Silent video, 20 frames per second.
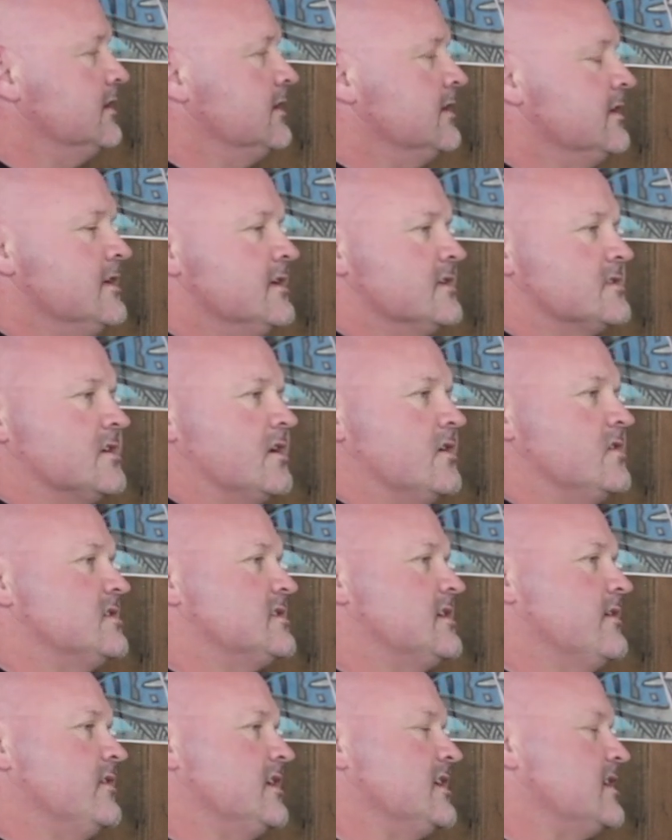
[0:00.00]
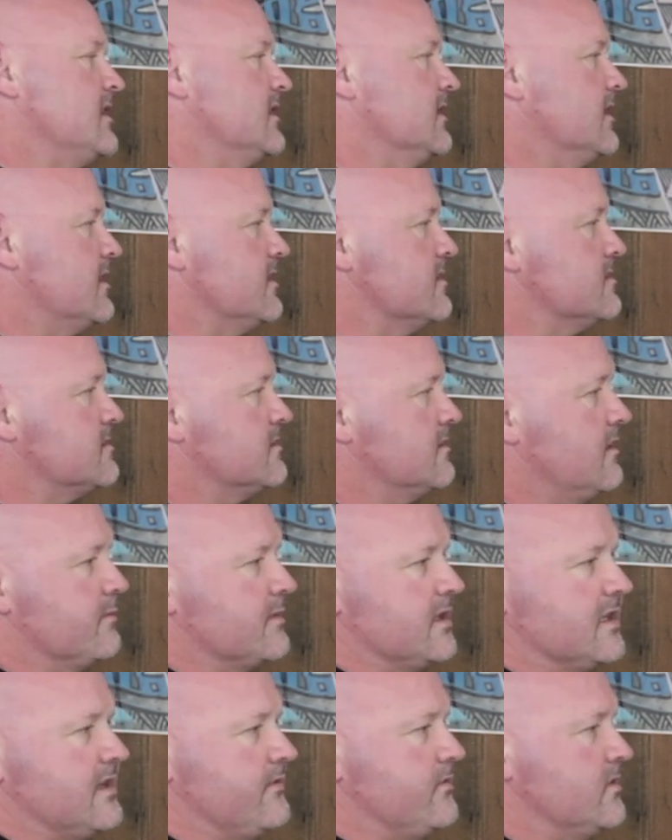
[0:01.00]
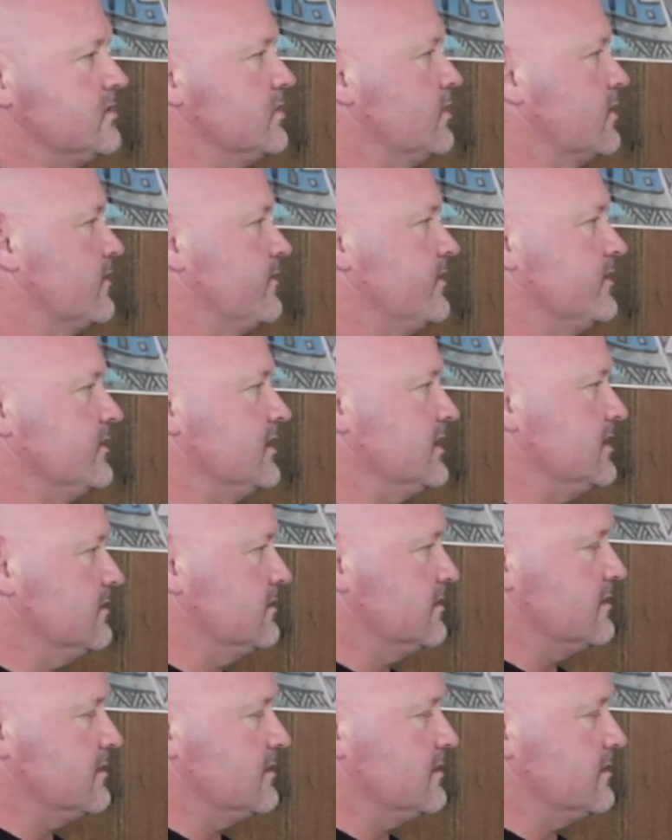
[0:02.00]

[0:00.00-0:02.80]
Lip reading: Yep. So you're 70 kilos, I'm going to give you 250.